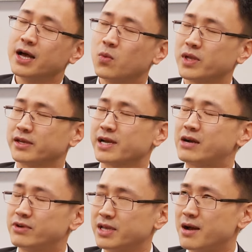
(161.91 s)
what the
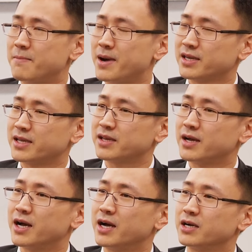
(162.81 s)
current market
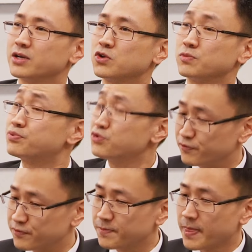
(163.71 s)
could
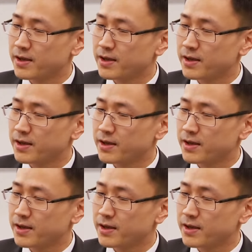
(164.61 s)
prove.